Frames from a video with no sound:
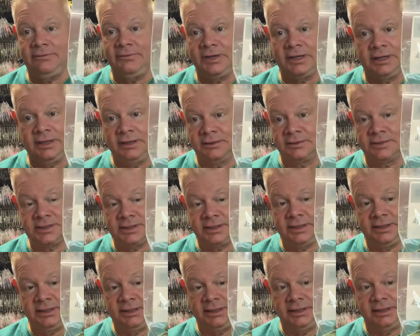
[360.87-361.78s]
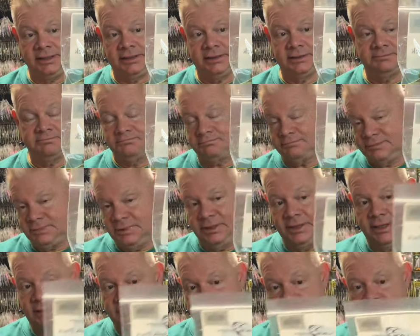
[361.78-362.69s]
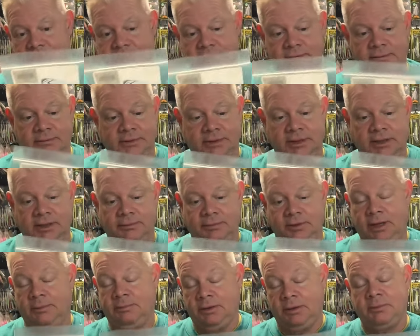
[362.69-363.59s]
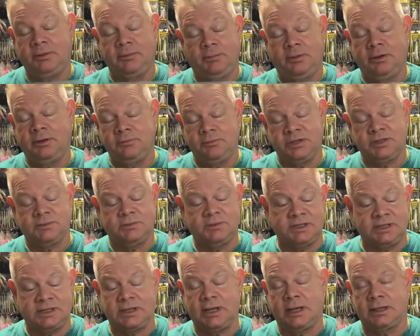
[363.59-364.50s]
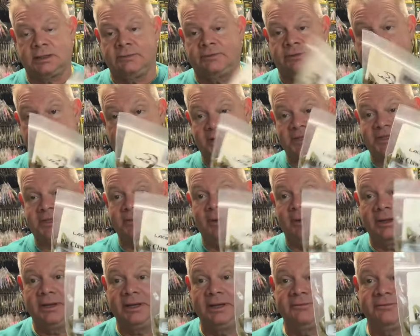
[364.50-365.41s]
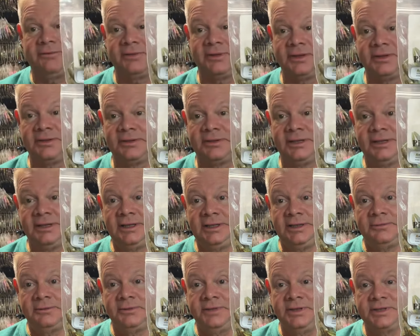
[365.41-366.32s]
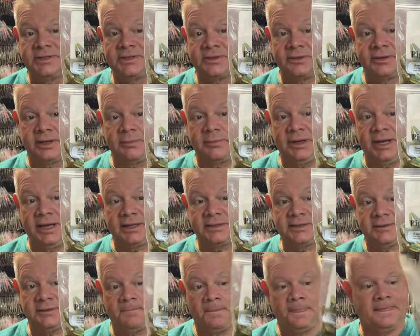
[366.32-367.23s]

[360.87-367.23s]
the colors that I like, and that'll be it. And I'll probably pretty much be stocked up for the rest of my life with these 30 packs.